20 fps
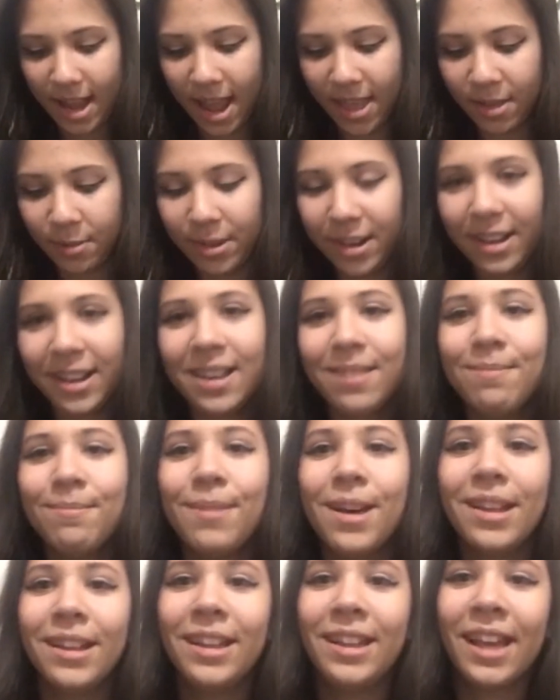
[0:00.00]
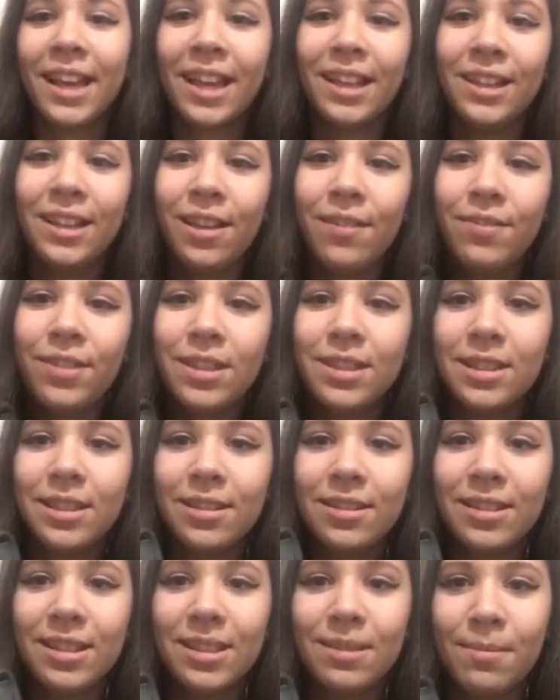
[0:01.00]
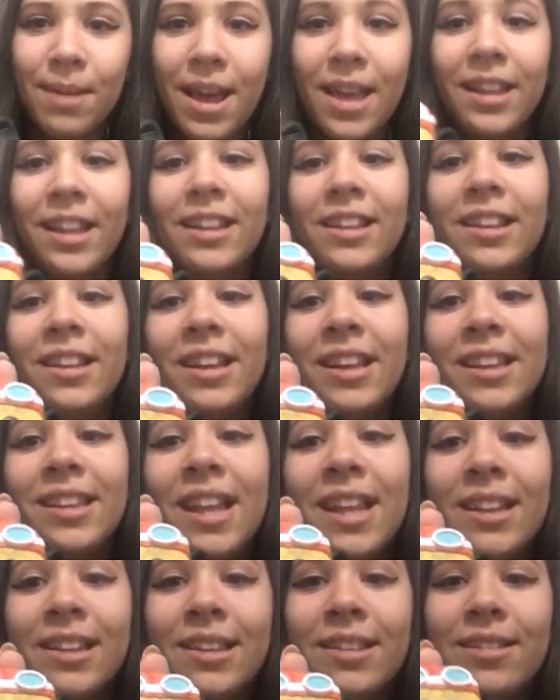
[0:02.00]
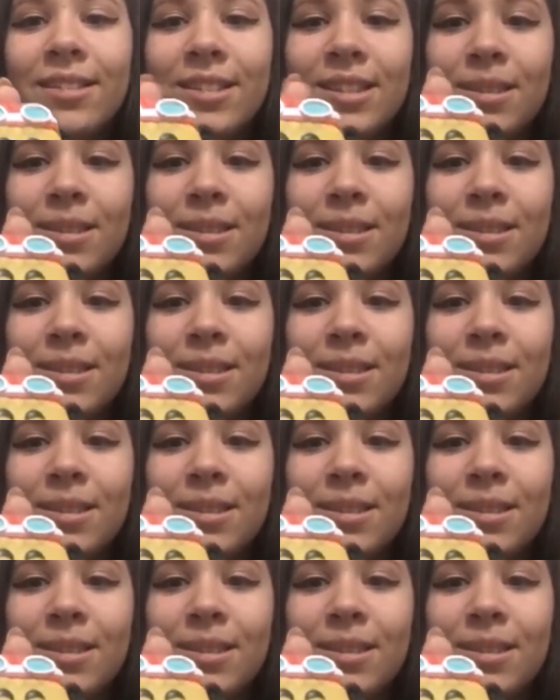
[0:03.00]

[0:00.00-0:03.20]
And then when you look at Muttley, like I love this little smile. Like look at that little